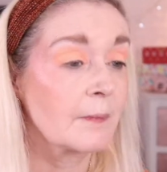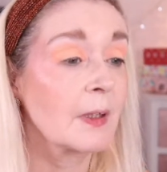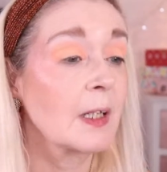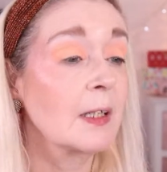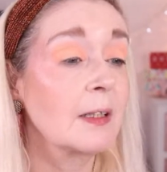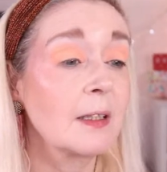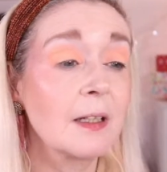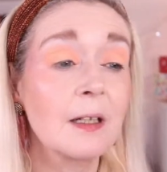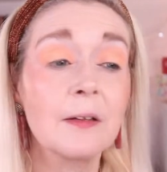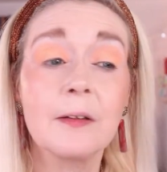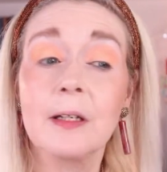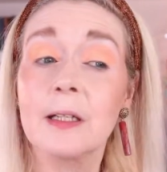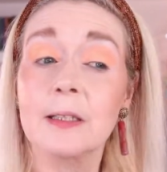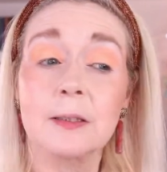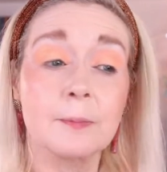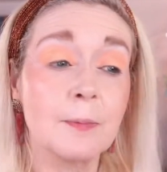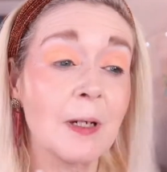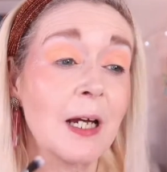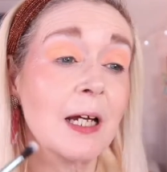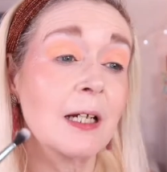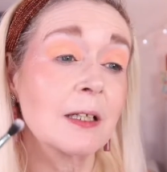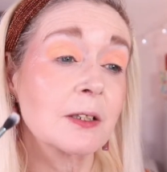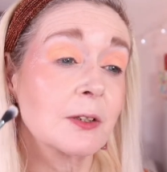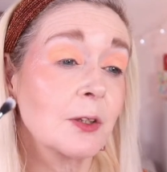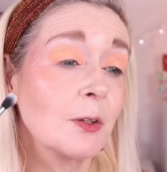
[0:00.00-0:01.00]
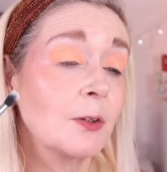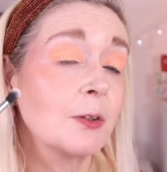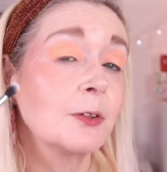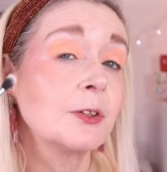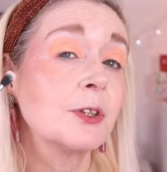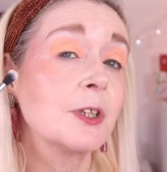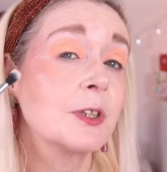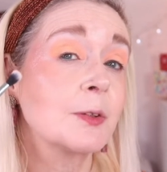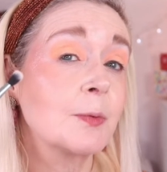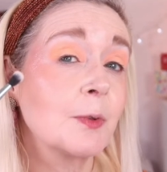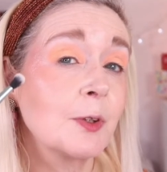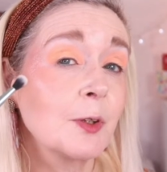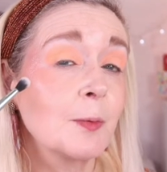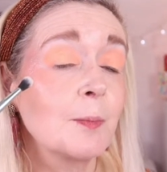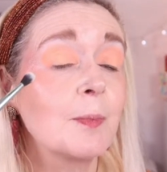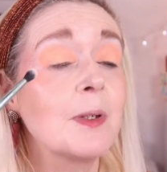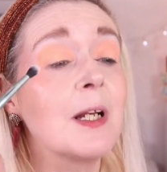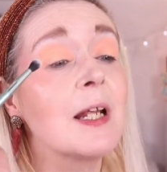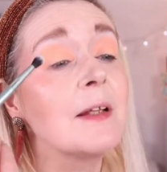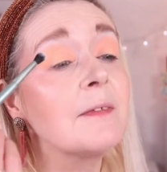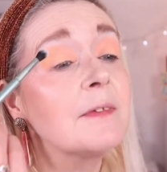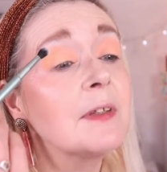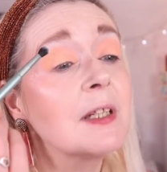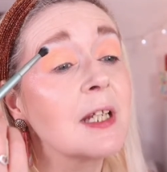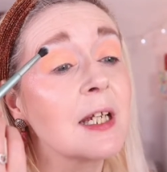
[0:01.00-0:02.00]
Now that's packed on, just want to
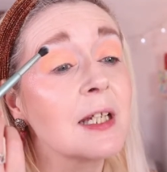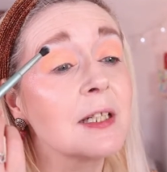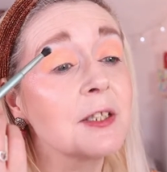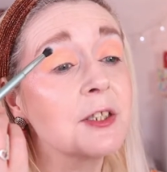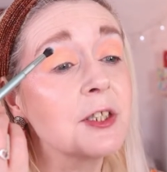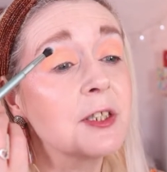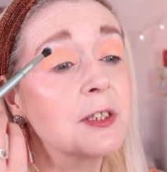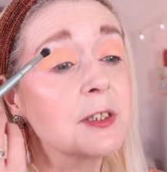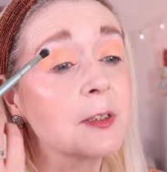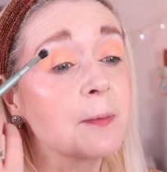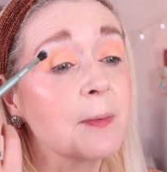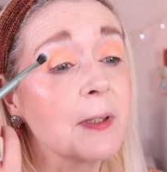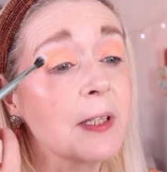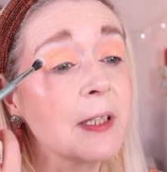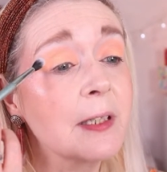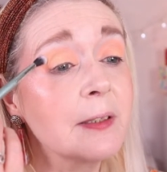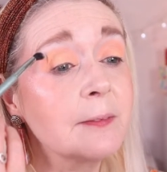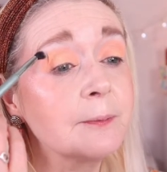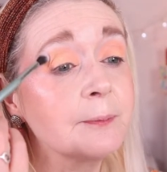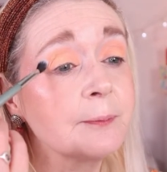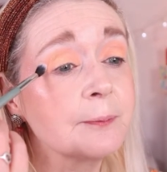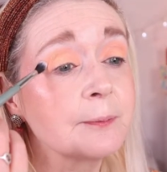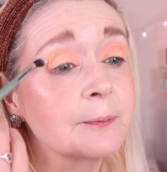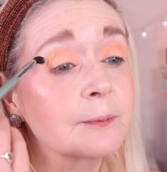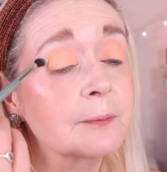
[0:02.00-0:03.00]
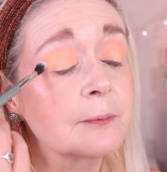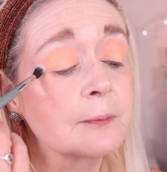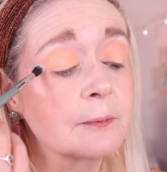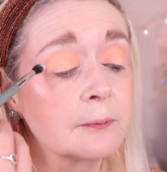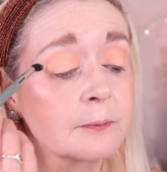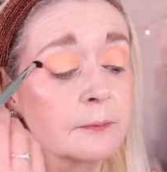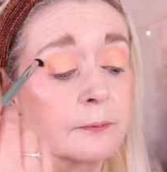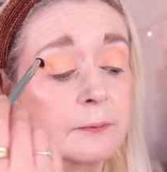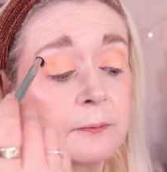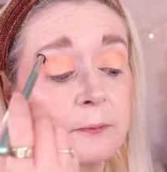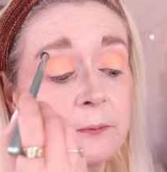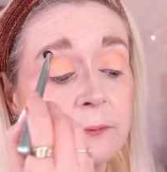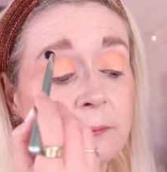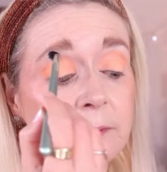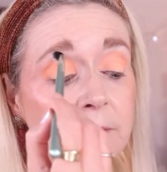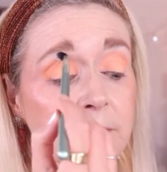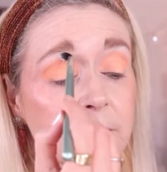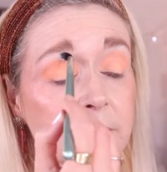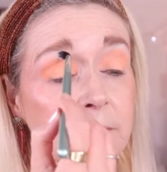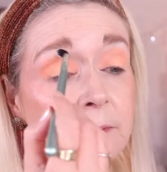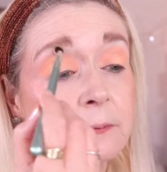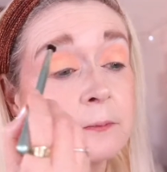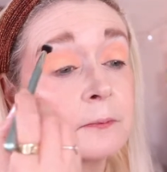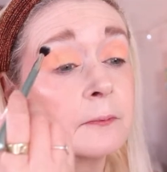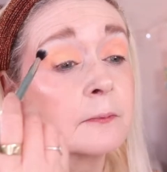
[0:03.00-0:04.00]
blend the edges a bit.
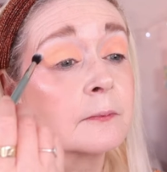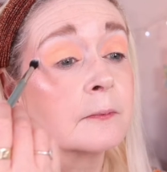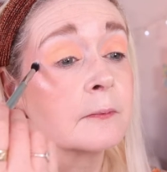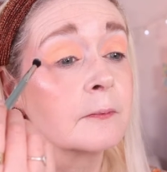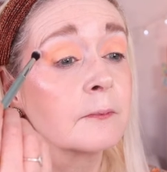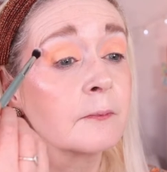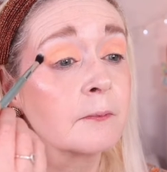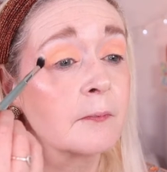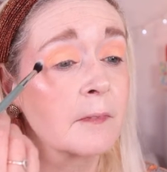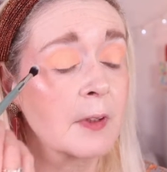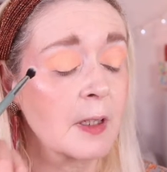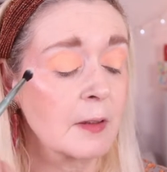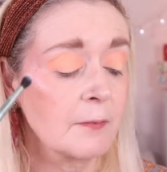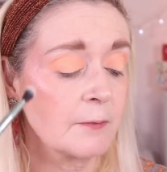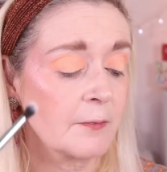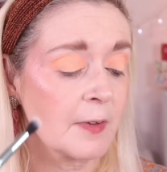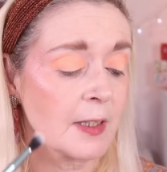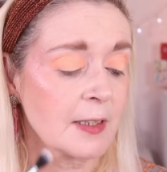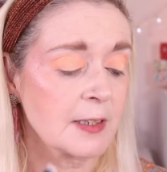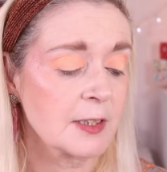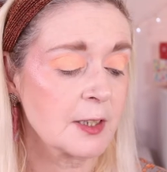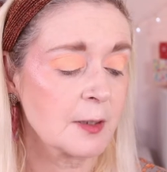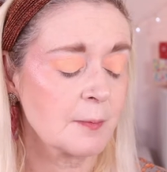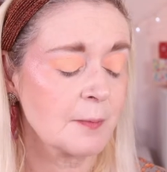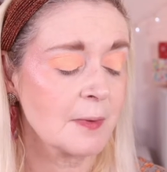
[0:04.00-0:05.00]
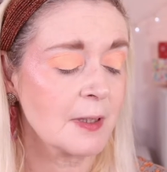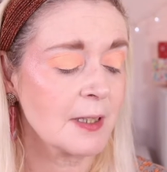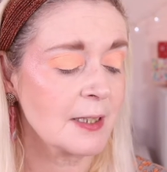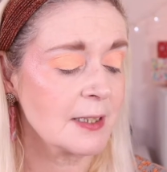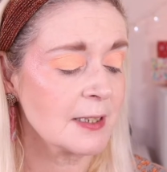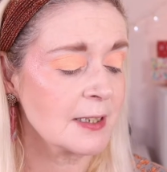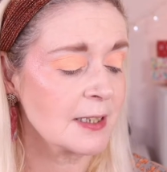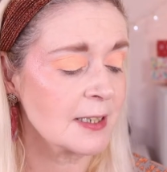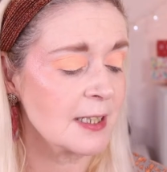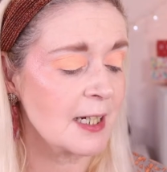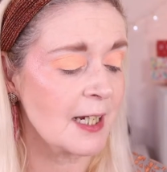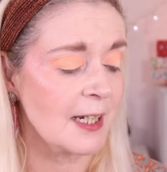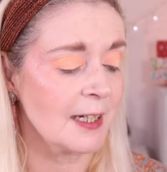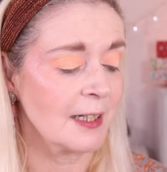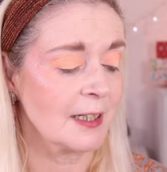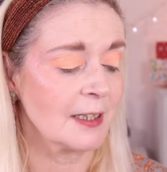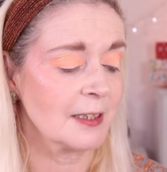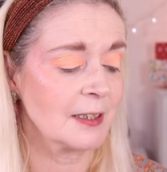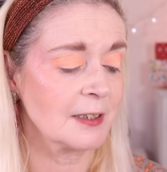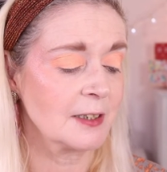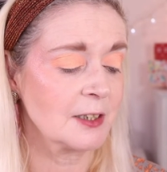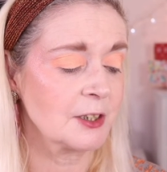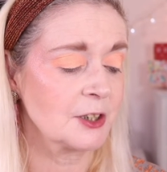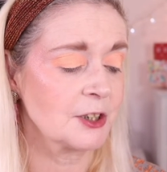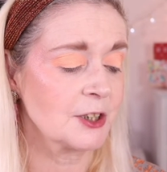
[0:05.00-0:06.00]
In fact, I might take
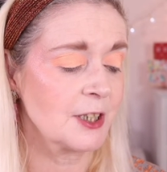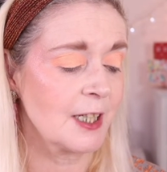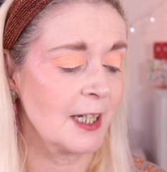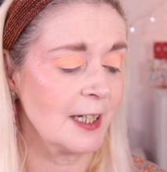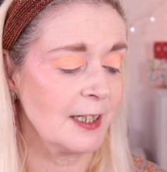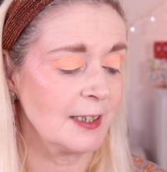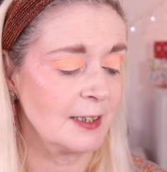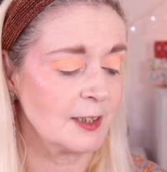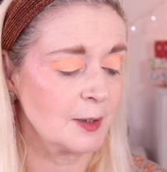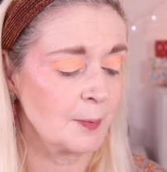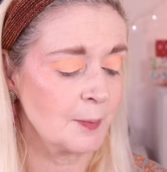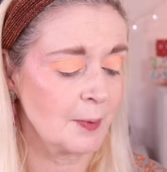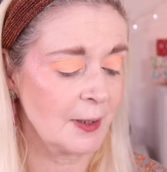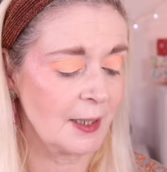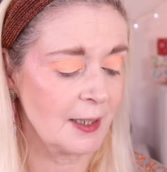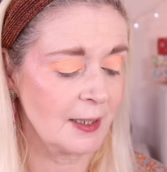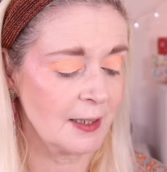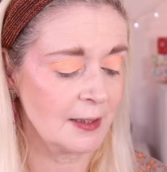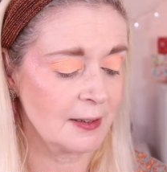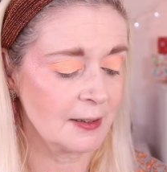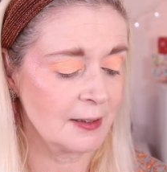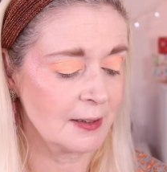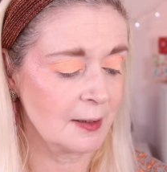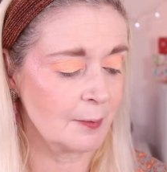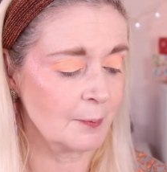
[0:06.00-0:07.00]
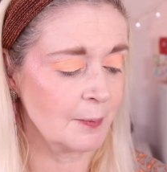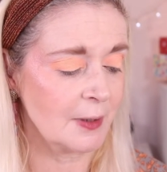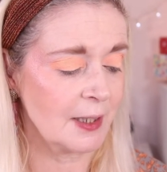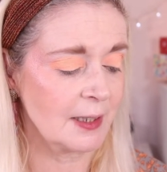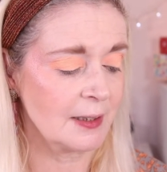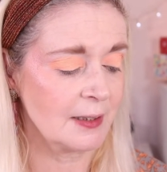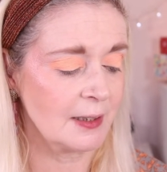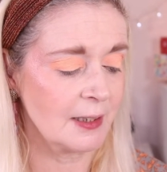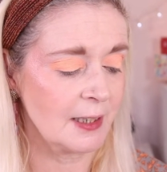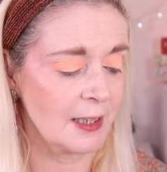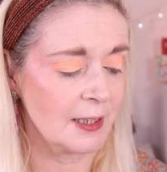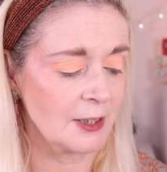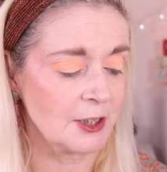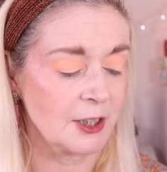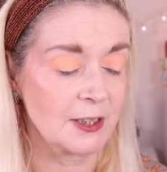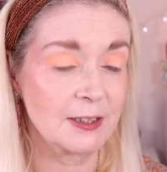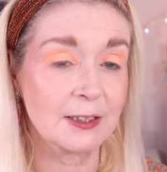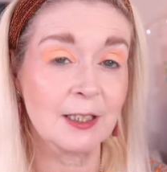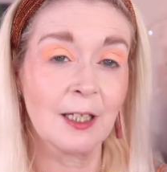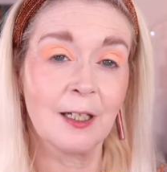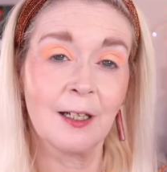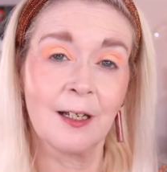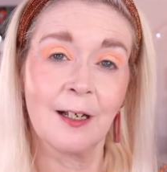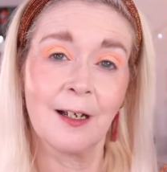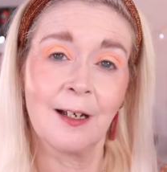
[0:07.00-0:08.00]
another shade to blend the edges.
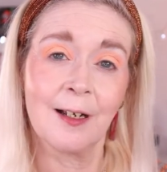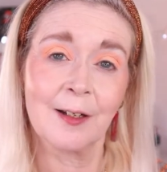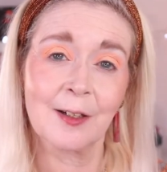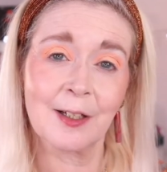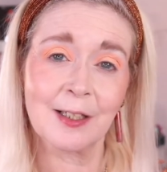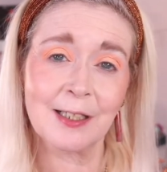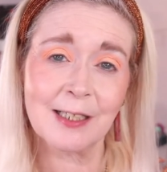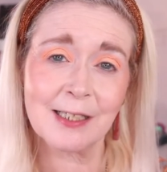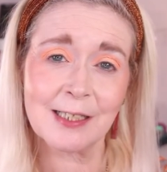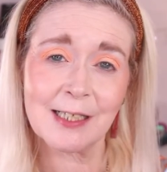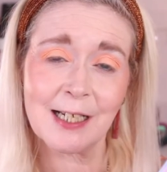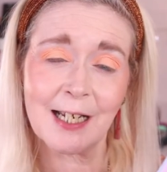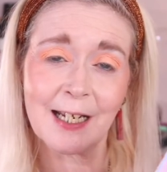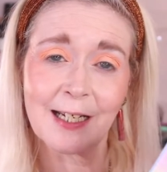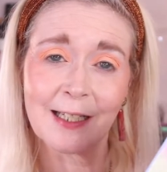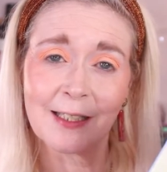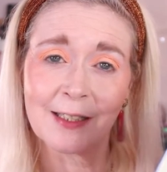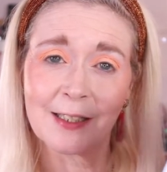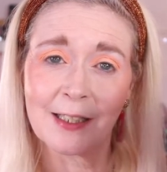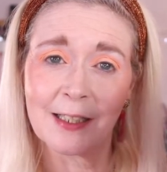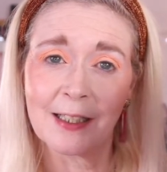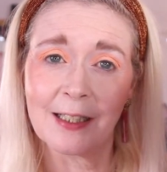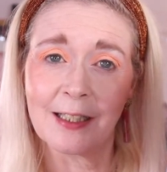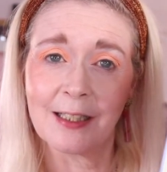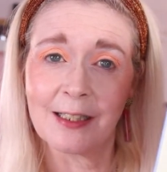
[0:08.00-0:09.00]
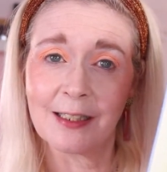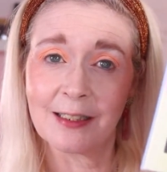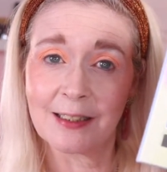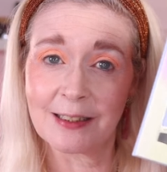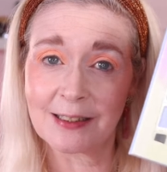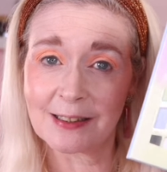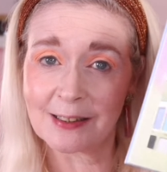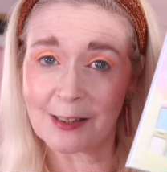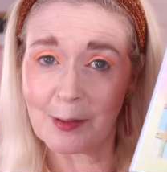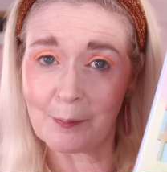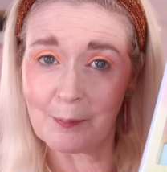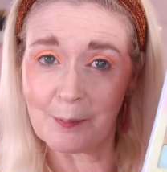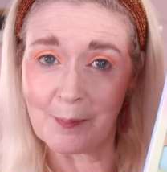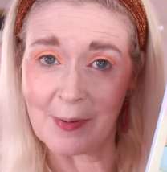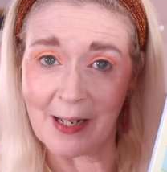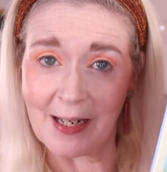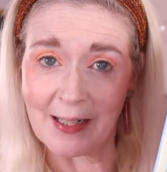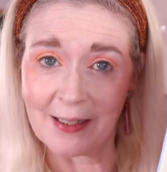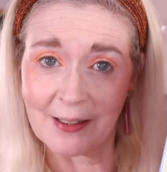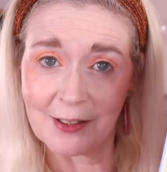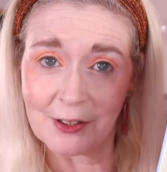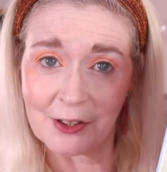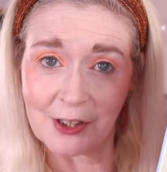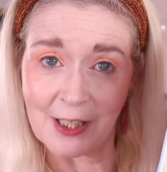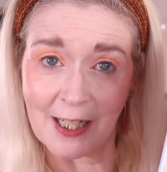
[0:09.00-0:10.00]
I'm going to take the
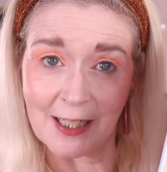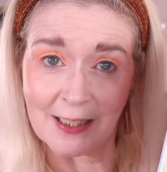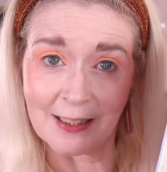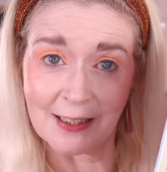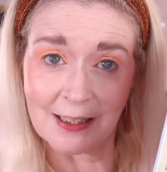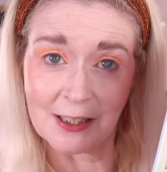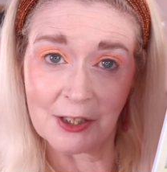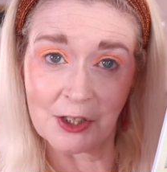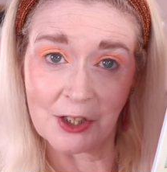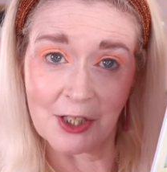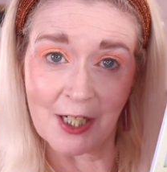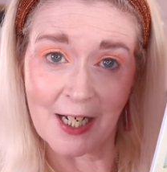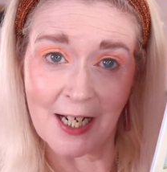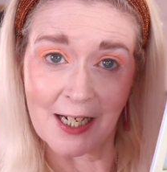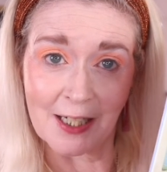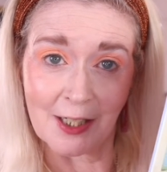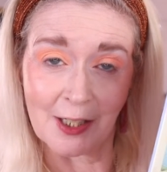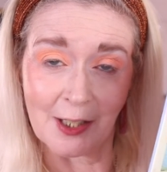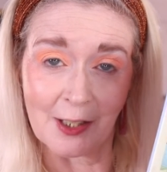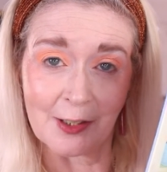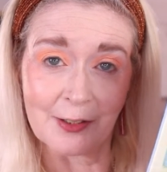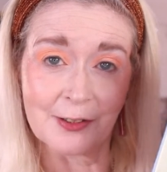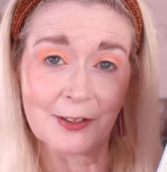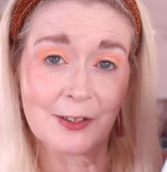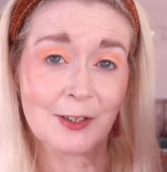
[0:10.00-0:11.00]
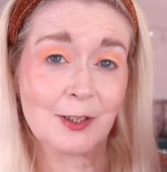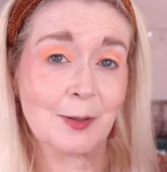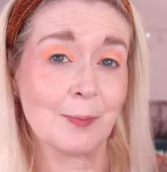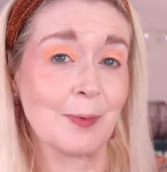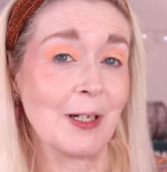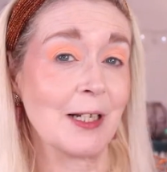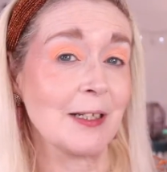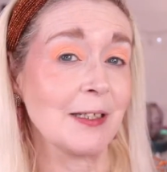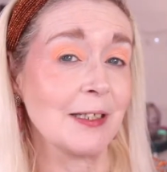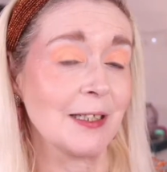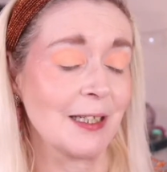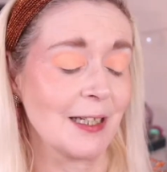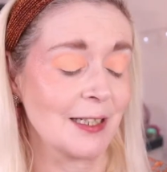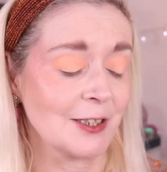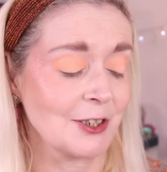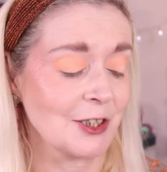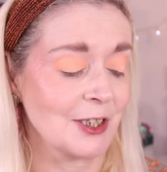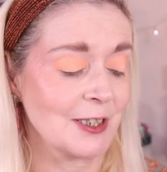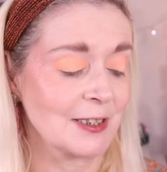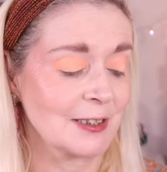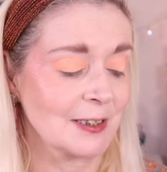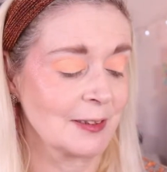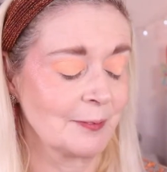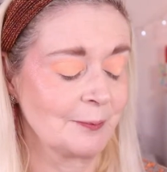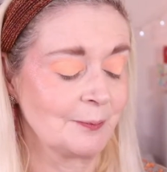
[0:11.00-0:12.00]
sunbathe shade, this yellow, to blend the
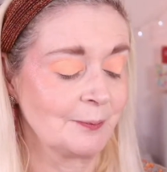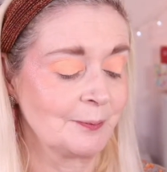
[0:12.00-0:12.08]
edges.